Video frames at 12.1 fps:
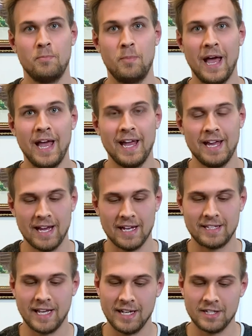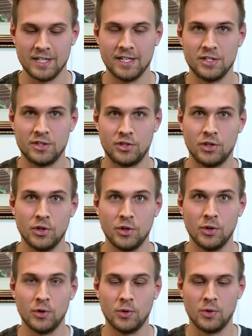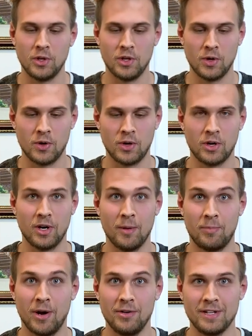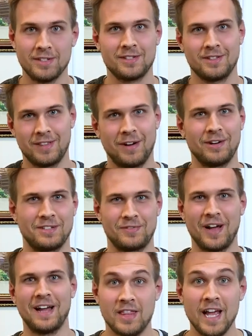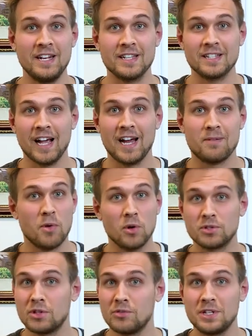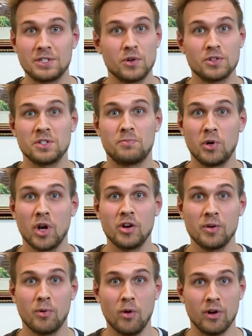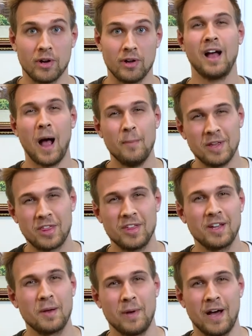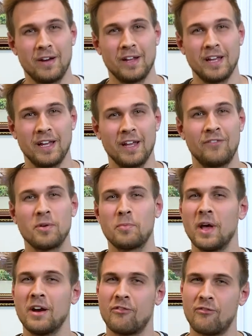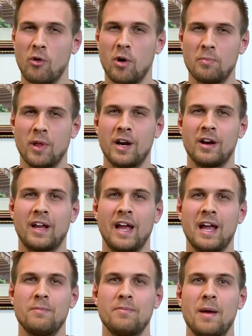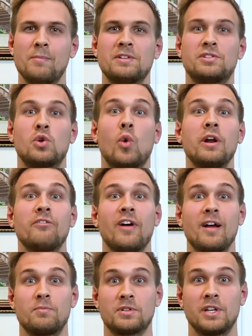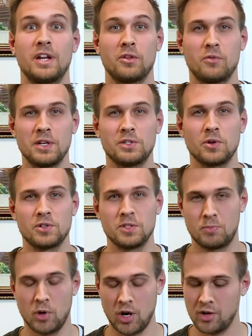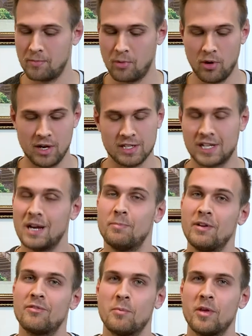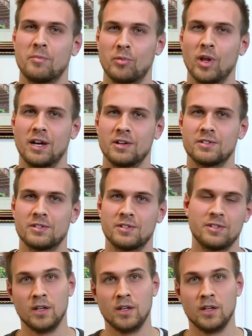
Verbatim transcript: Pay attention to your opponents. There, it's fine. They decide most of the resources put on your board. I mean, think about it. If you're playing a four player game, that means 25% of the resources put on your board is gonna be from other players.